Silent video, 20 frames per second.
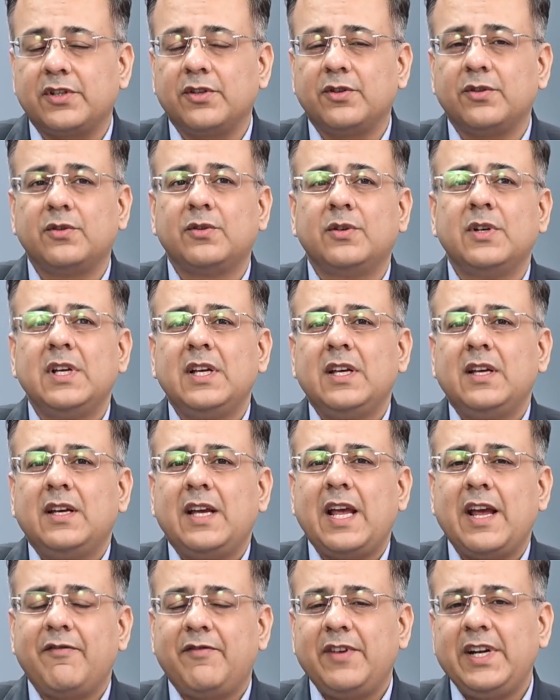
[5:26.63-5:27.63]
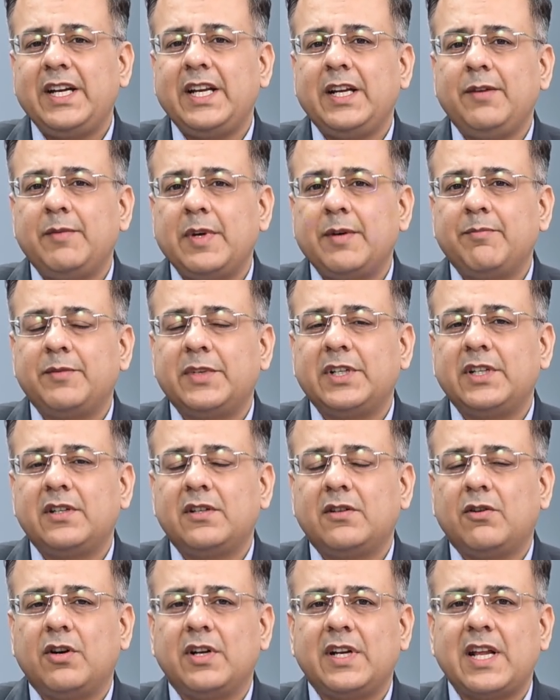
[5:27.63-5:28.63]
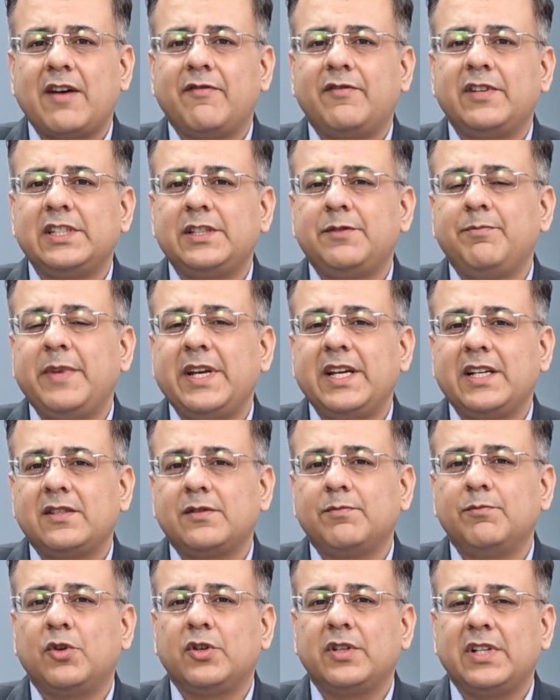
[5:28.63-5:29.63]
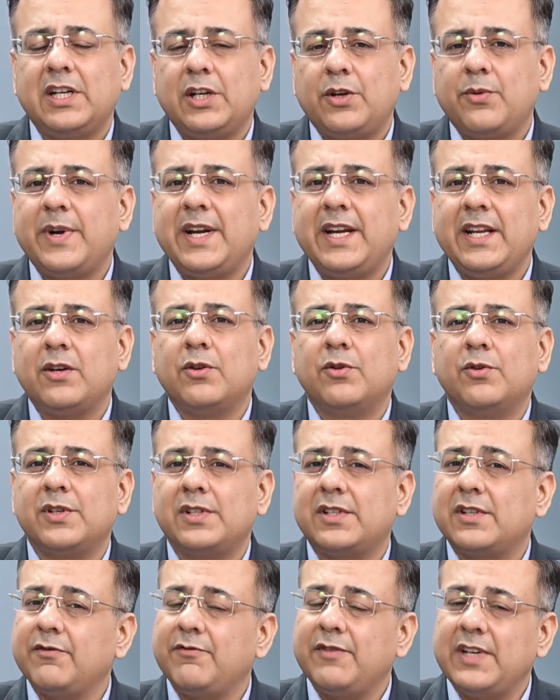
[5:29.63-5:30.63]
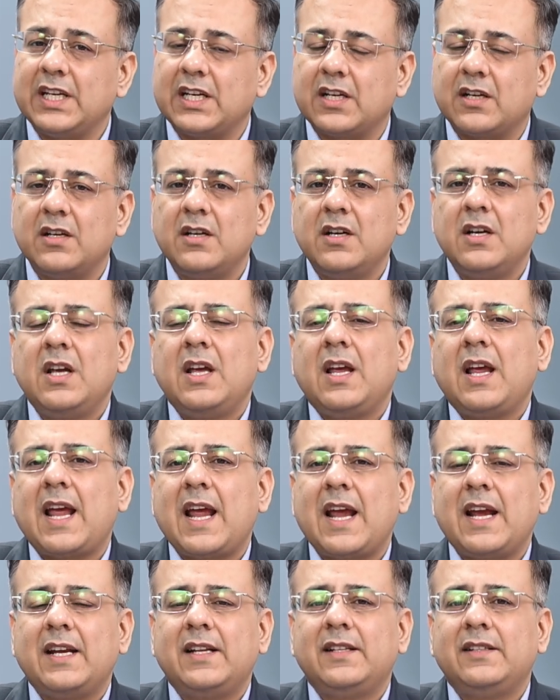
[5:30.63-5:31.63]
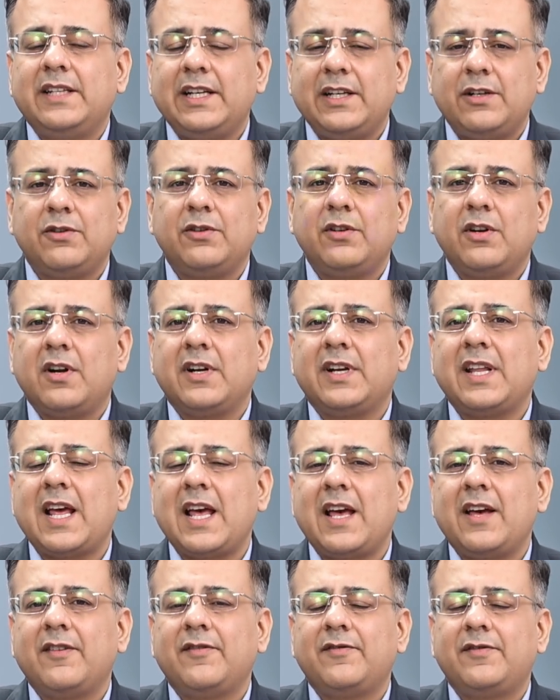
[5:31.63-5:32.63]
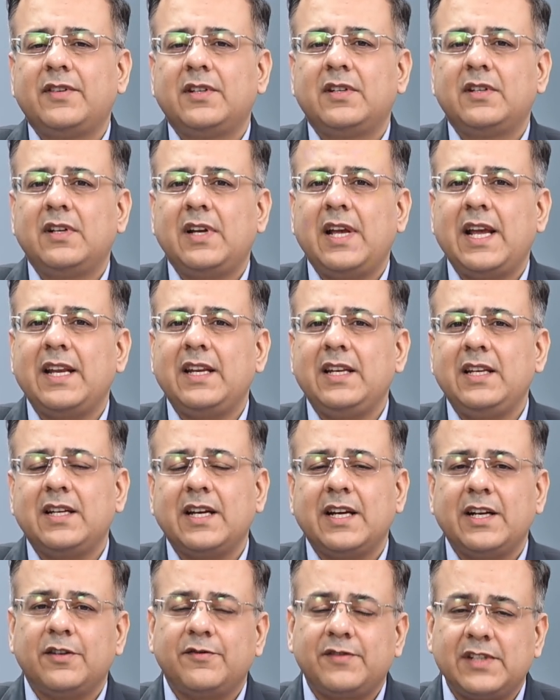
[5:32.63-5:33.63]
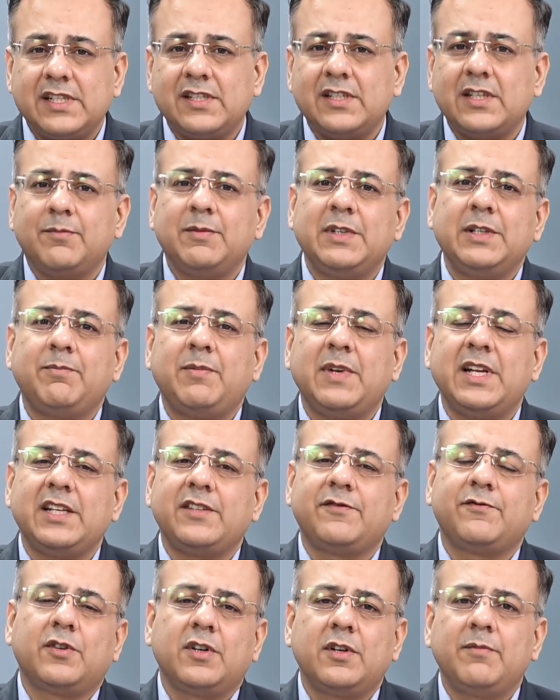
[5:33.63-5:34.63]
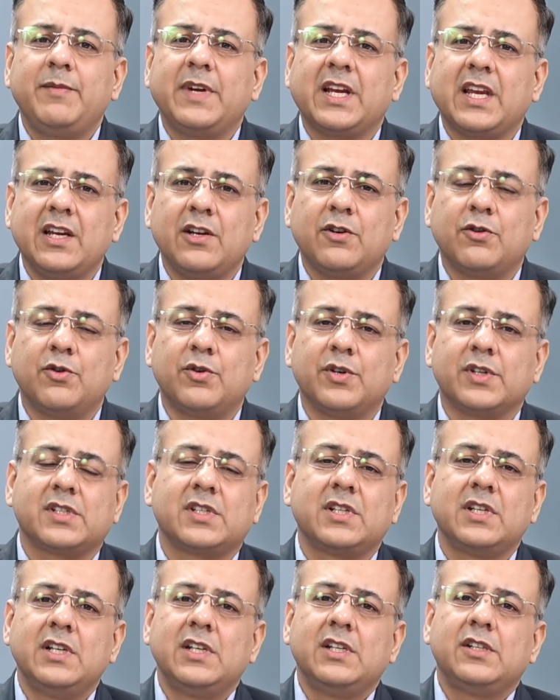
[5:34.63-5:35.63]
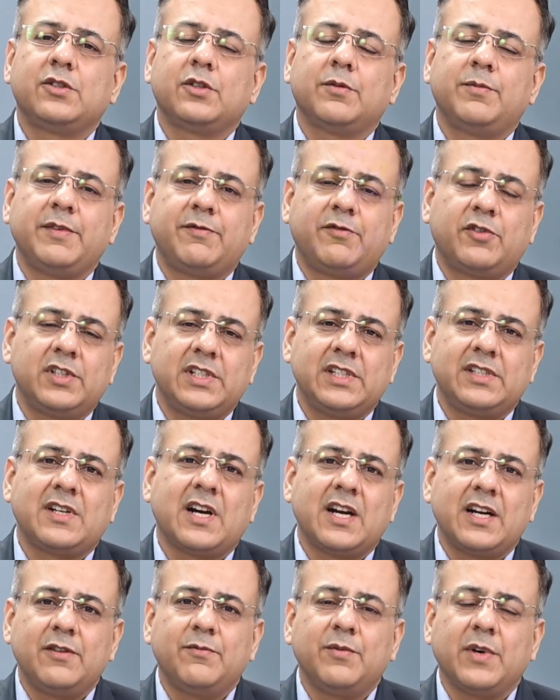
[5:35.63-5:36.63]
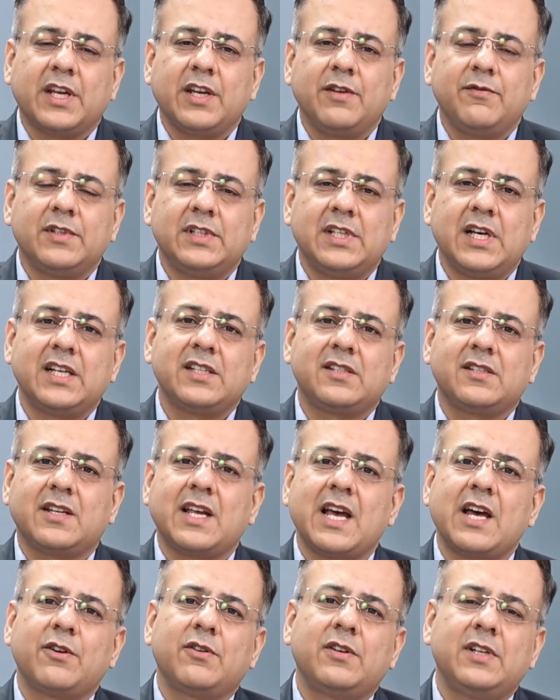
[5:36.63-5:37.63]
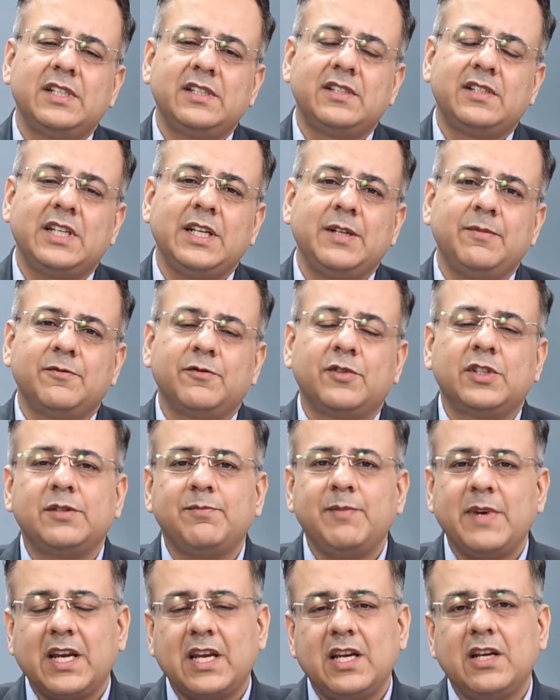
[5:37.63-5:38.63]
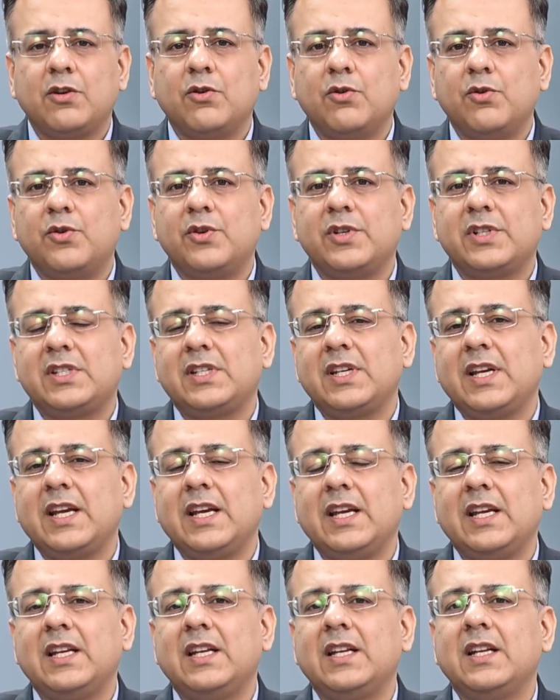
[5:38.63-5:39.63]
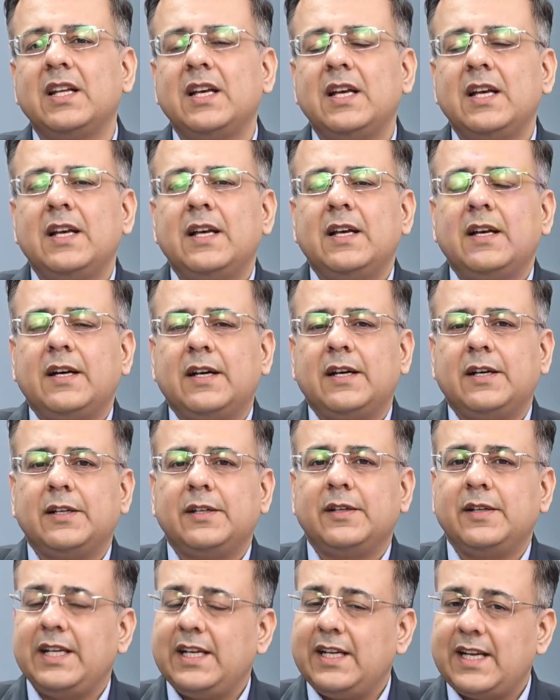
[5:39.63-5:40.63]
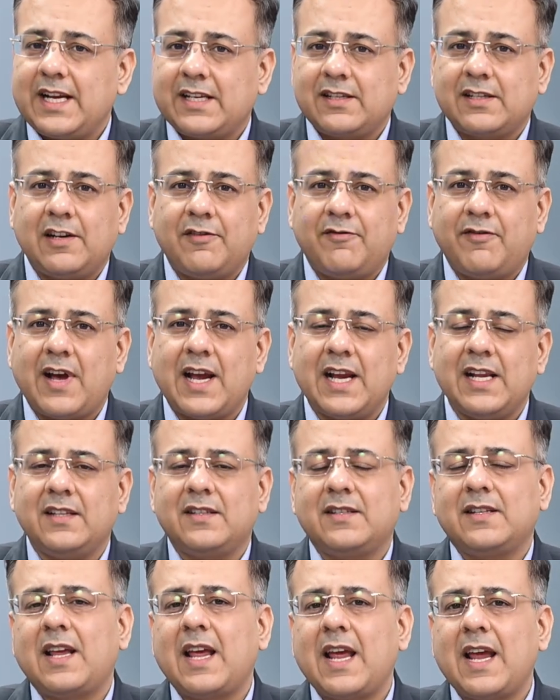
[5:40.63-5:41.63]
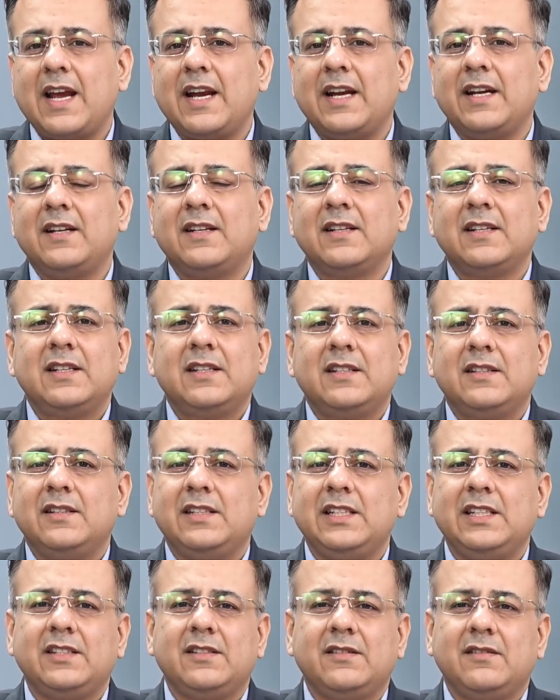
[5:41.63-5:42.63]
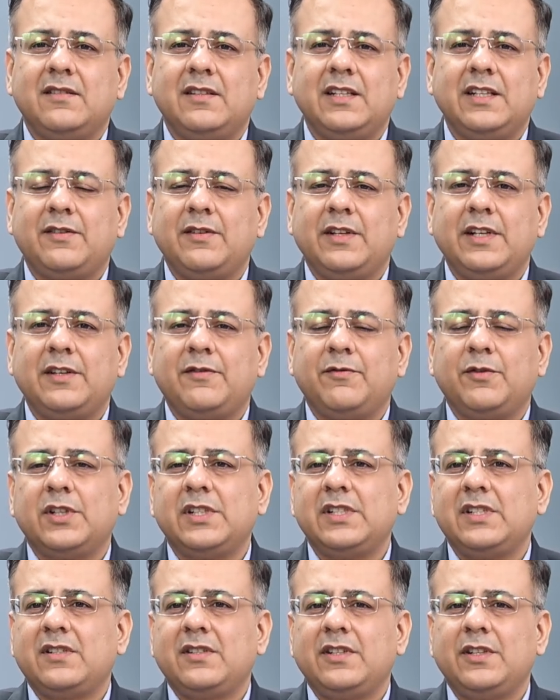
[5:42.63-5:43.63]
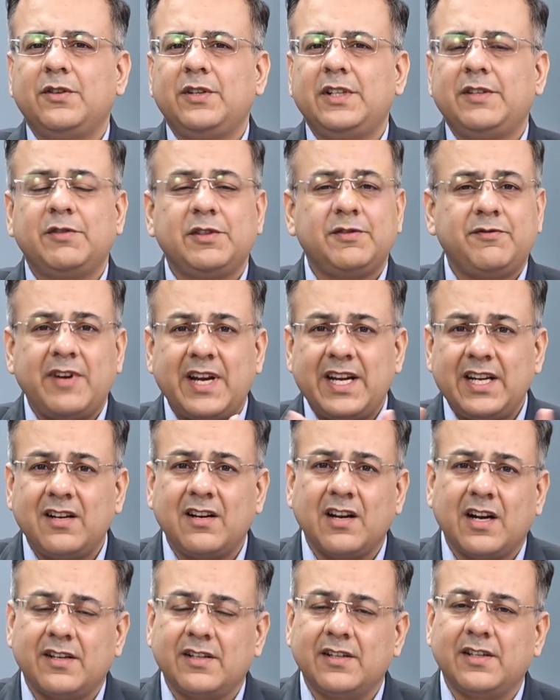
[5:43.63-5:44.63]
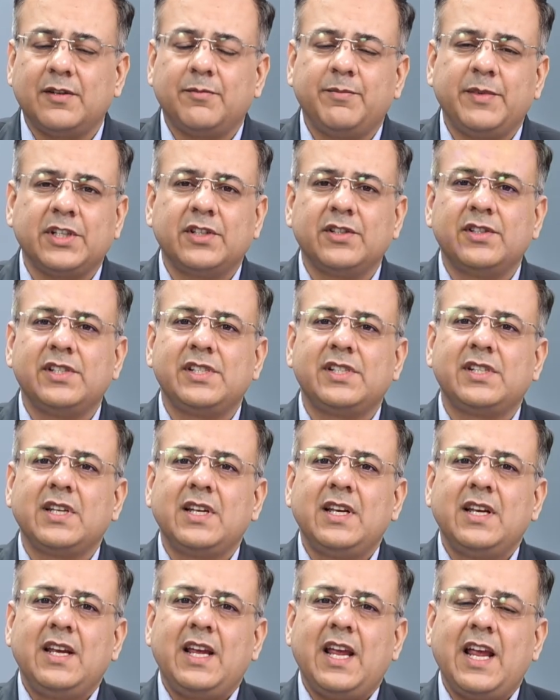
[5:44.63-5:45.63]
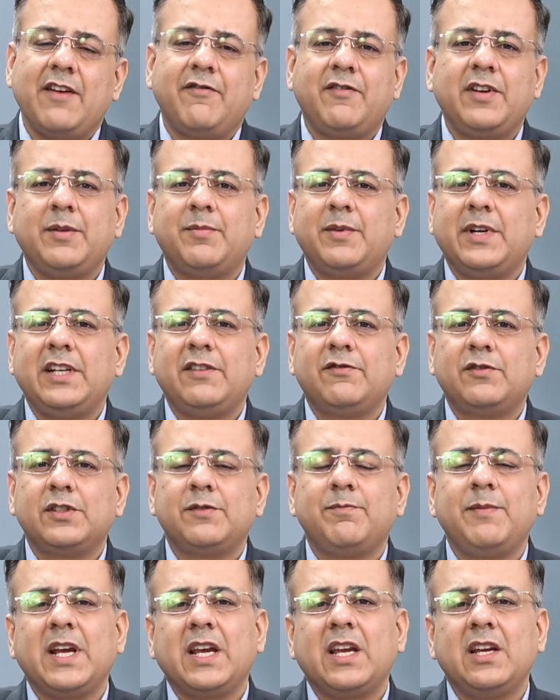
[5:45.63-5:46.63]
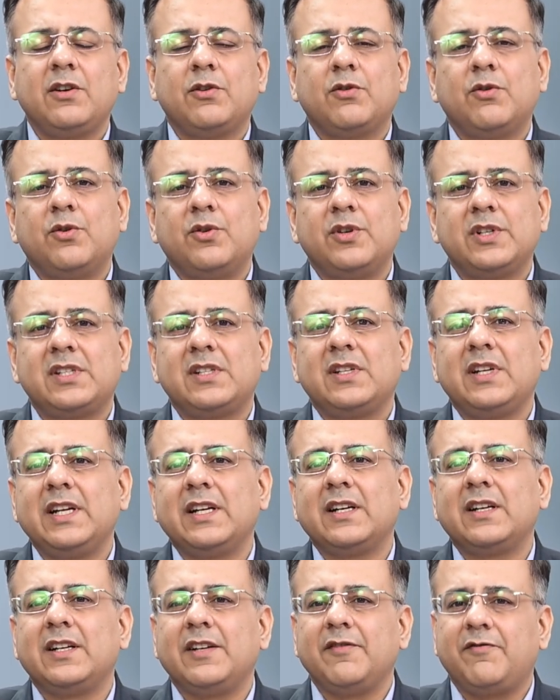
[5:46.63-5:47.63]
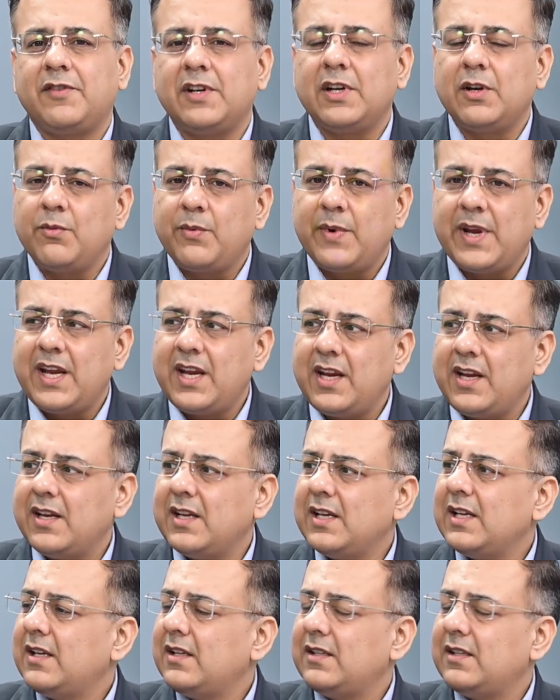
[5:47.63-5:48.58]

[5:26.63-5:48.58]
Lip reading: So every team member on average makes more than 20 quotes a week, and they do not have any kind of system in place for making quotes. So before they started working with us, Carolyn's team was making quotes in Excel files, and it was very cluttered because everybody was making quotes in a different way.